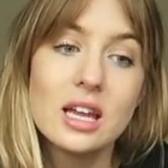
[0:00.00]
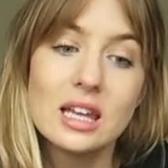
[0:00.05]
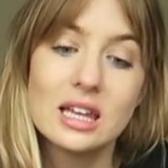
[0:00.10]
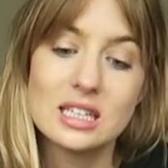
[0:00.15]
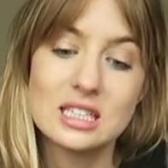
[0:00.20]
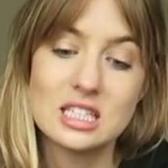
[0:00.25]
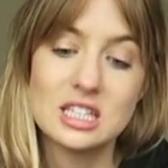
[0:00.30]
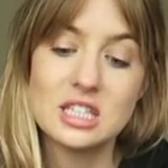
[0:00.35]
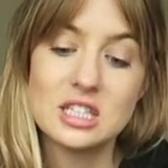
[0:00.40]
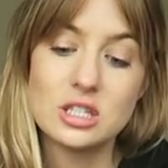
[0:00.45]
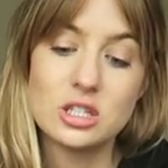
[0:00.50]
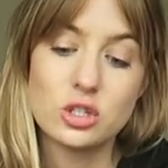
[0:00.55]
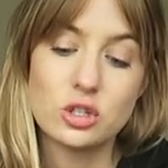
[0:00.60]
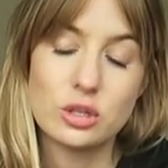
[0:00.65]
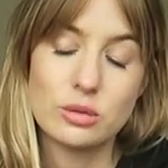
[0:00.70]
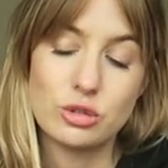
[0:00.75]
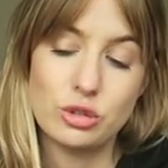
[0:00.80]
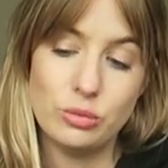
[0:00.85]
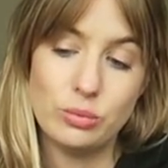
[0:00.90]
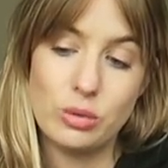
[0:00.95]
linked in the
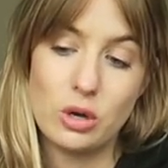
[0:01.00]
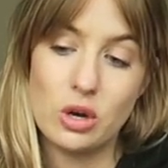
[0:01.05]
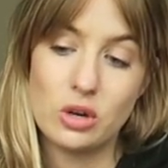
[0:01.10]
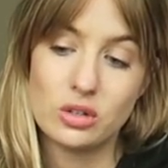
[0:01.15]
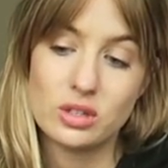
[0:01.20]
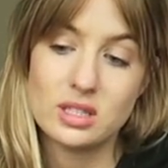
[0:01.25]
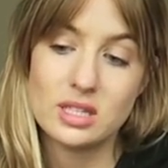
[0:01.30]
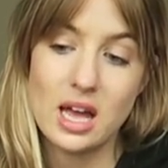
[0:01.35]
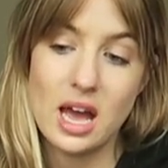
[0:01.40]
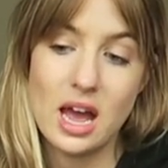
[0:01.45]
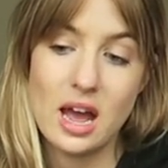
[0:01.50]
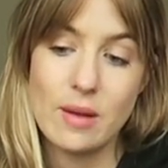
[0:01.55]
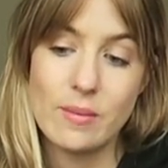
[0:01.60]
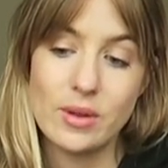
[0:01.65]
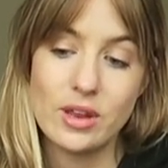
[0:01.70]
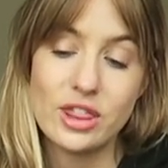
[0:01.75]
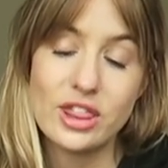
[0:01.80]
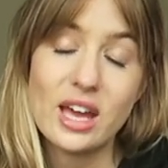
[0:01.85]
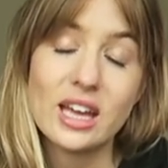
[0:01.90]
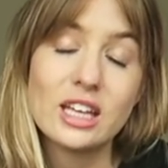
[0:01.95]
description box um,
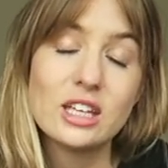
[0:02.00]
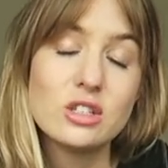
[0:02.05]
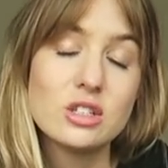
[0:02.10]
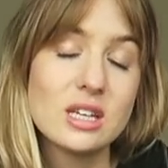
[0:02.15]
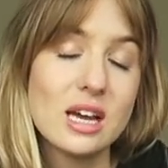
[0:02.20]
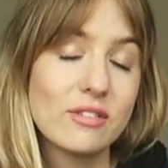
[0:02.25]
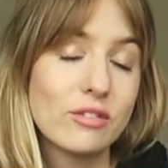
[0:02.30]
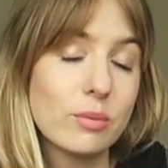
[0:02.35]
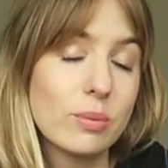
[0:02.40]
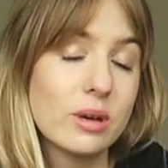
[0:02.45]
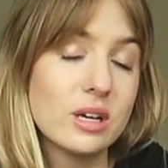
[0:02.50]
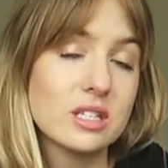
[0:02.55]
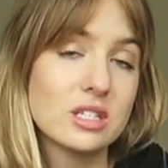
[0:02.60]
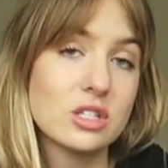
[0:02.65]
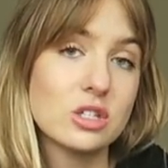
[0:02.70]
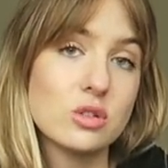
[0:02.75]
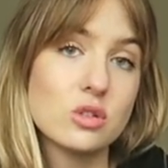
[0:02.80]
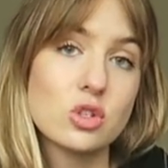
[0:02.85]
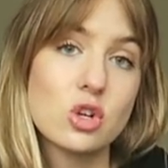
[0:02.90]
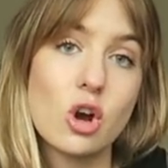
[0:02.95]
and thank you to every
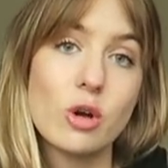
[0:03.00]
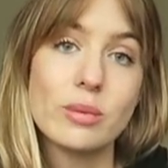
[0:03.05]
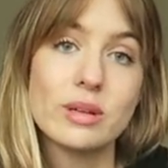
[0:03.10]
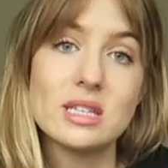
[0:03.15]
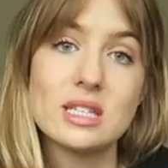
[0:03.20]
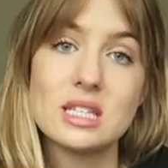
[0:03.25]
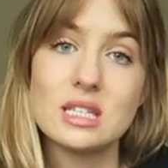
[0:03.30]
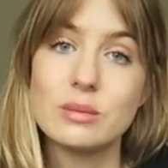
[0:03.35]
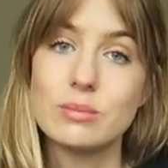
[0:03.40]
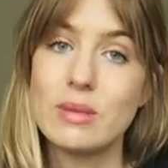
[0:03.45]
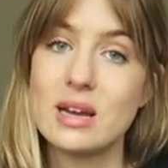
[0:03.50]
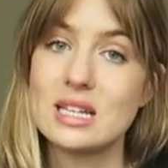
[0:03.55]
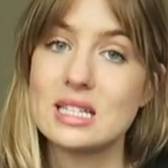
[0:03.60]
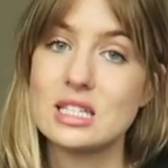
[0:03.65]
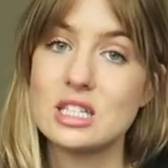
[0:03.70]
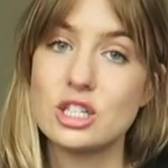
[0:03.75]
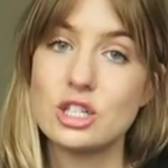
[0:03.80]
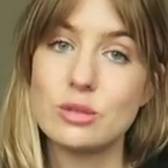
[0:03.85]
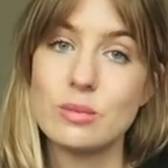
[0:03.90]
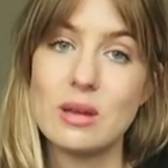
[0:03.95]
person who's commented,
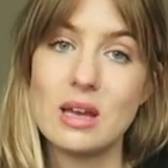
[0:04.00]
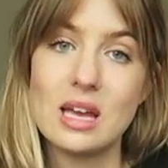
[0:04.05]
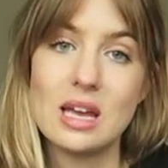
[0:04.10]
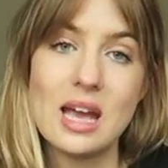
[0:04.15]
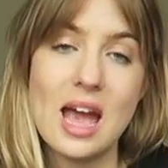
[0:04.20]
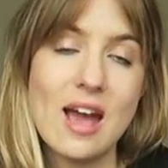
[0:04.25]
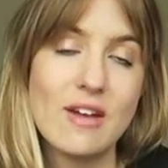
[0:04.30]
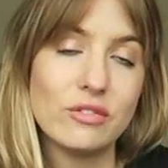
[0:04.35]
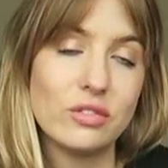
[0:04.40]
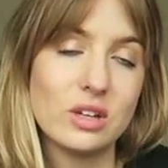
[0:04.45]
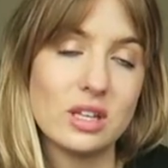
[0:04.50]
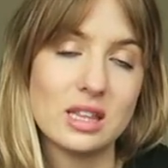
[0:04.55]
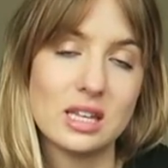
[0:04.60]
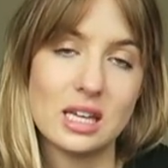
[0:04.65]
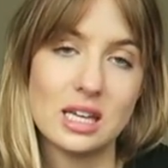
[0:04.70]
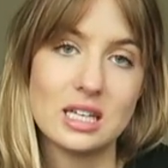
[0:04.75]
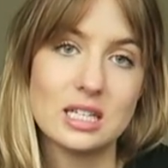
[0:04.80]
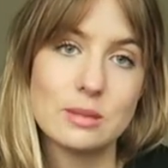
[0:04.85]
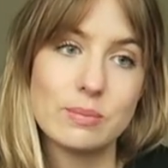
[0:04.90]
messaged me, everything.